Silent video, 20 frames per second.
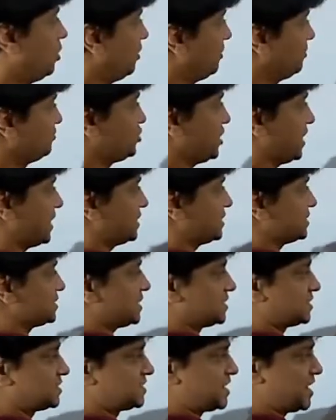object is
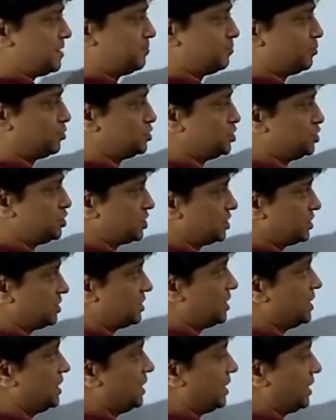at the same
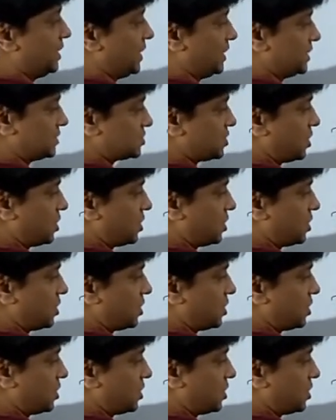position. Let's